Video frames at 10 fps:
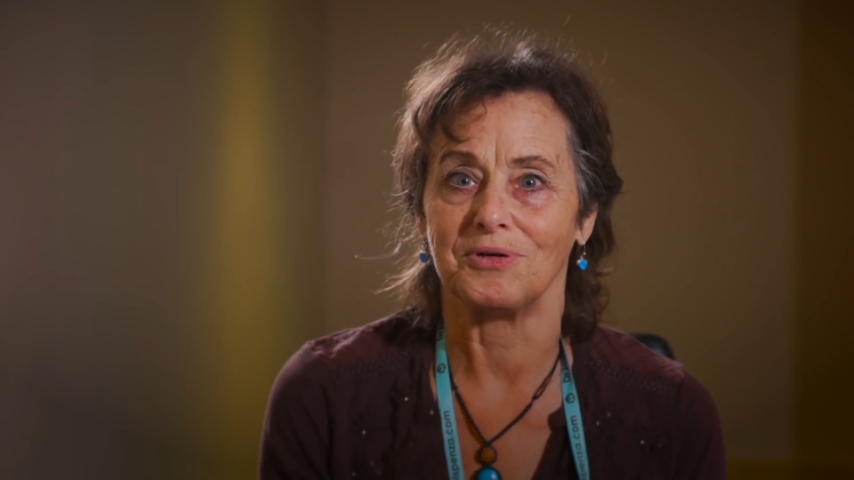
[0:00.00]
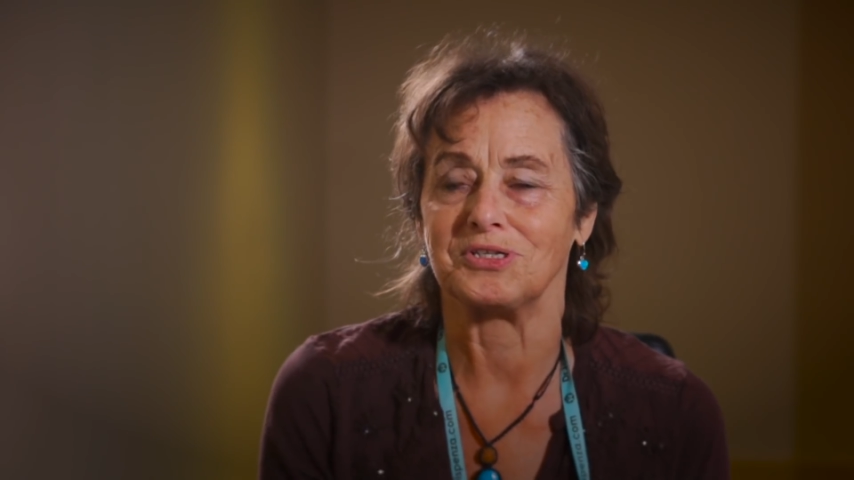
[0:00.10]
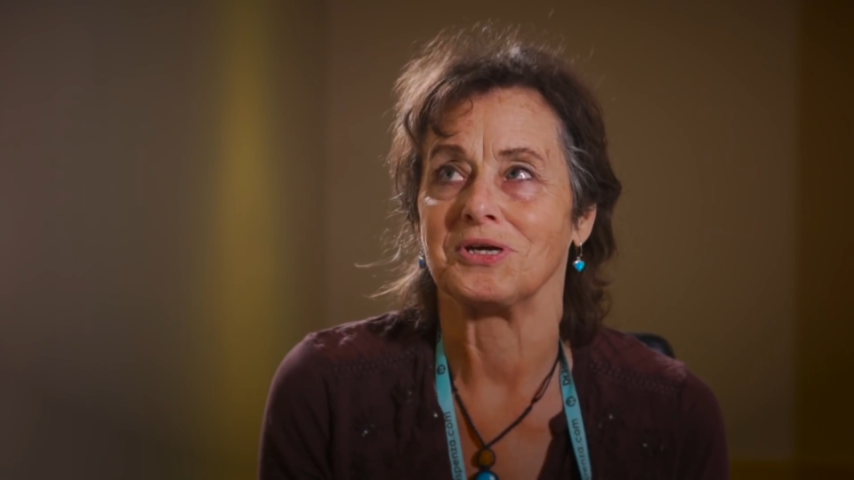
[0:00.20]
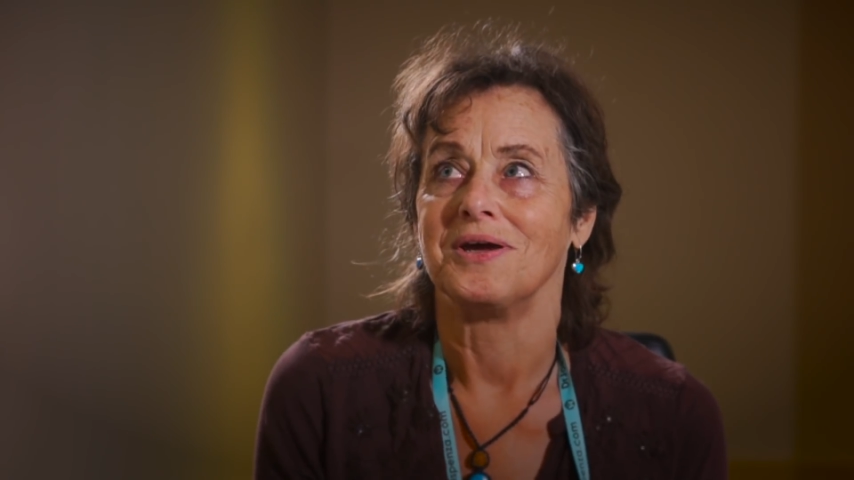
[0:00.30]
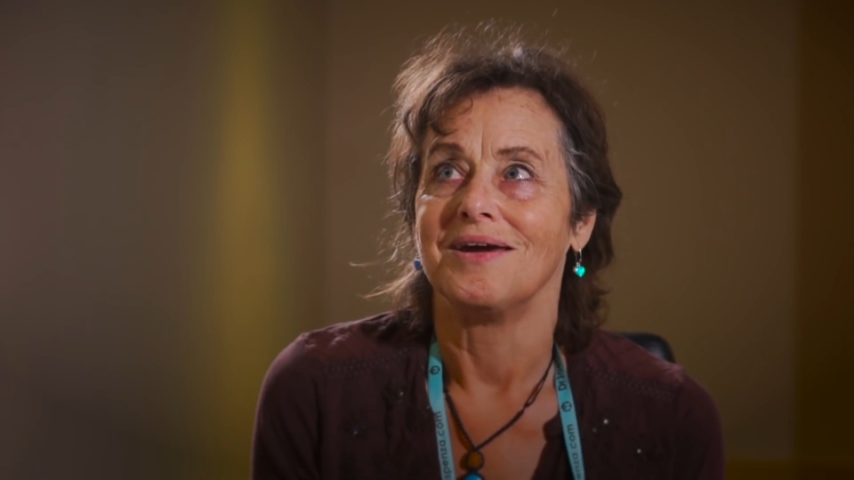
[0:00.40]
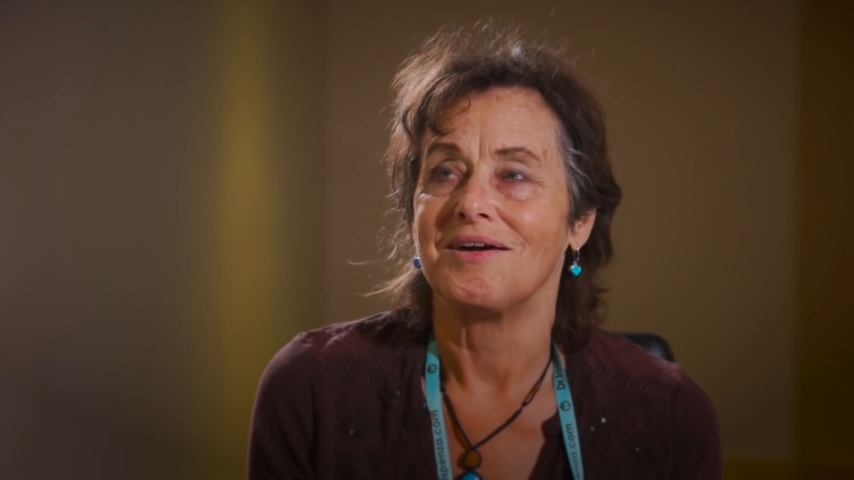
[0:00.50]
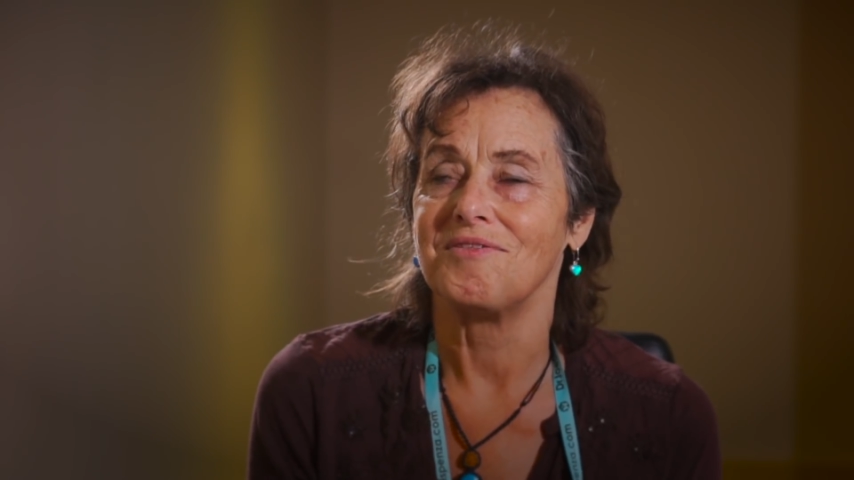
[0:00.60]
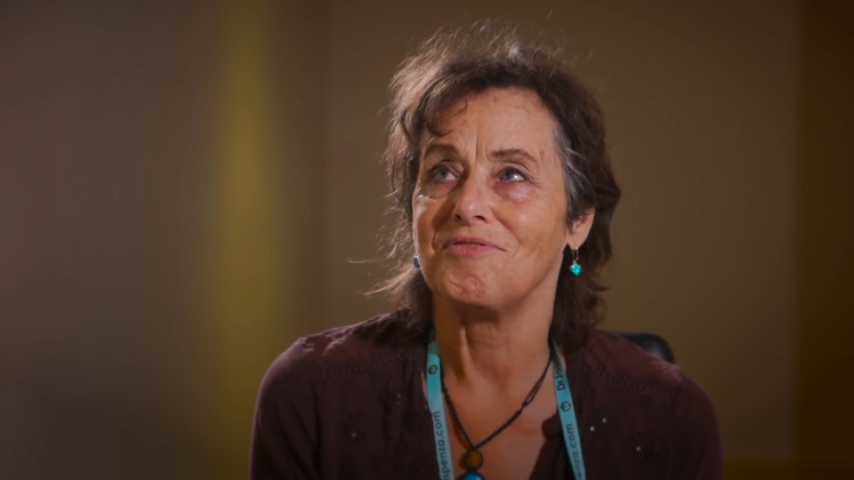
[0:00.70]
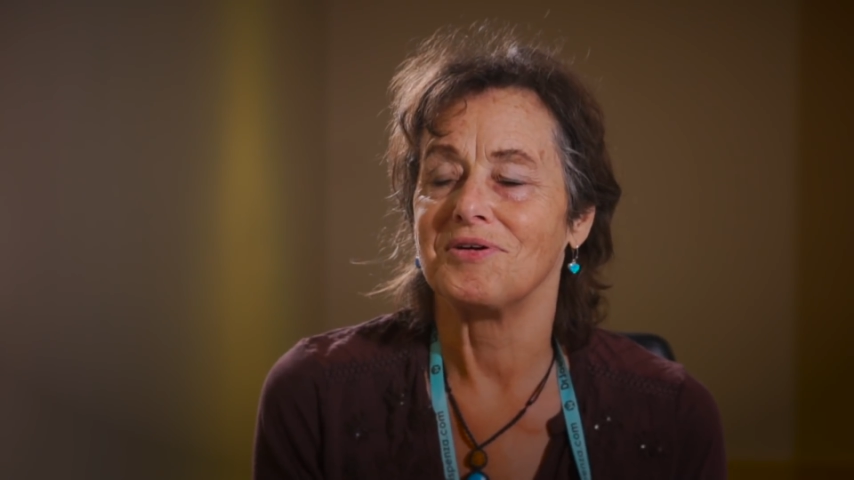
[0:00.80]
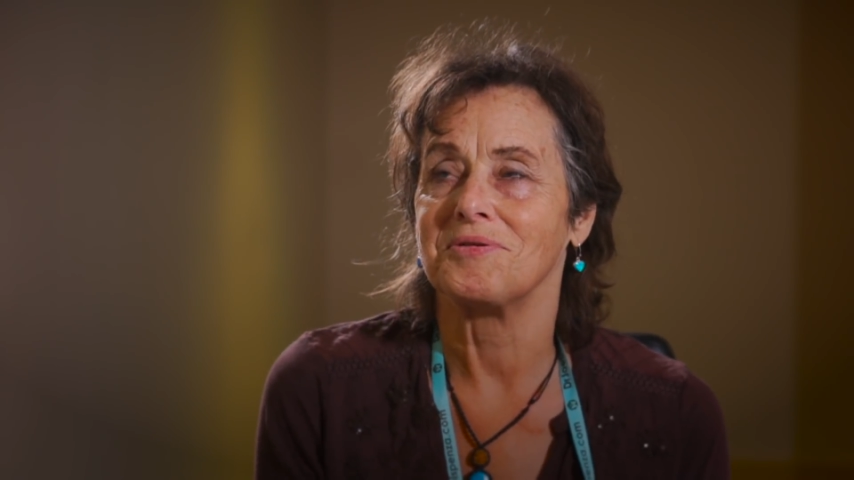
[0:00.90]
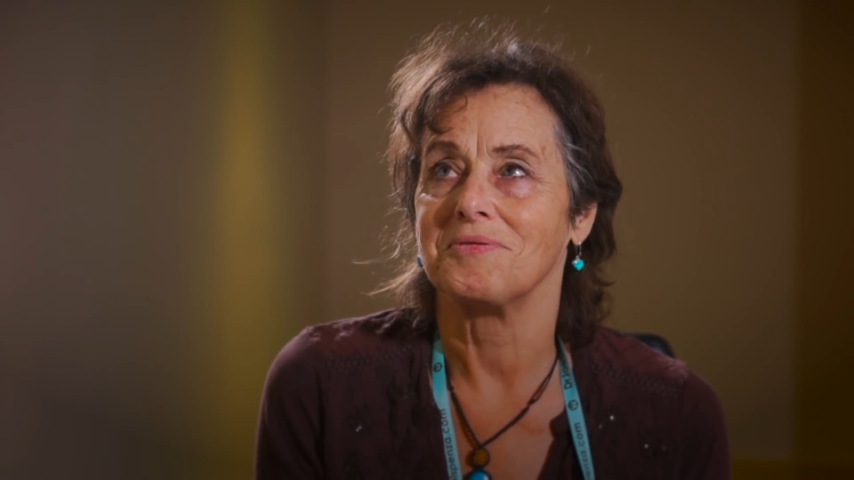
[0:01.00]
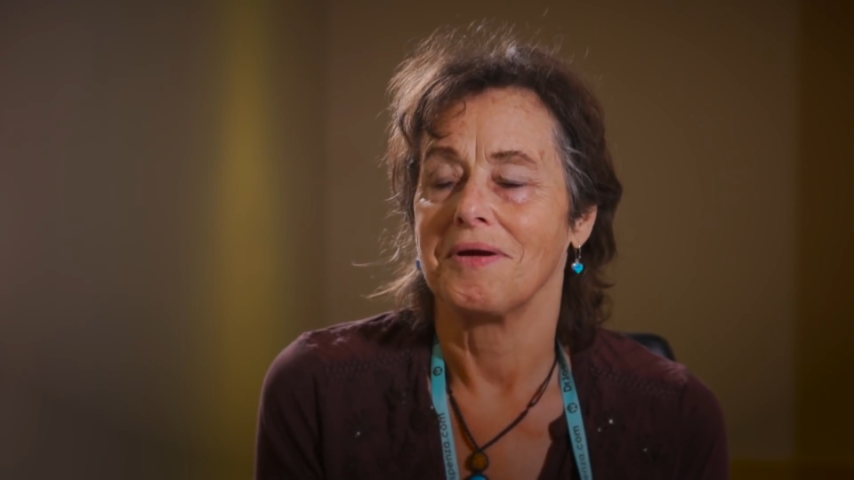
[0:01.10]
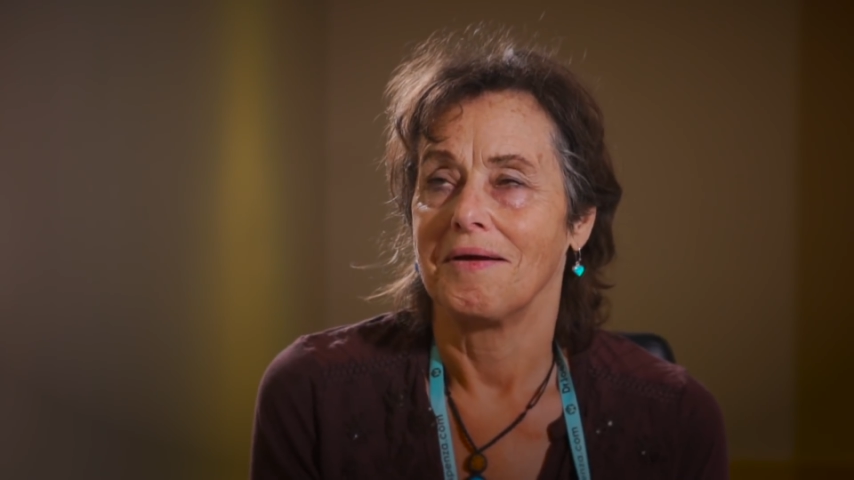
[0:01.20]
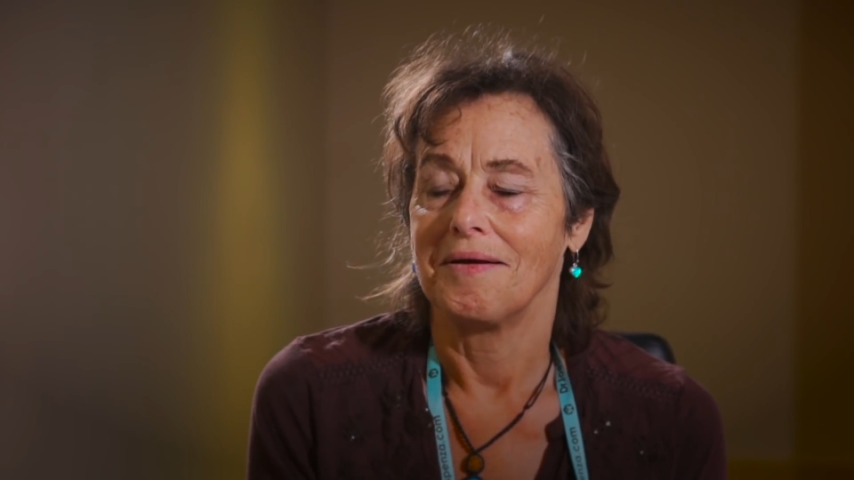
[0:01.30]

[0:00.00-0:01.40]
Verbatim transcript: which I found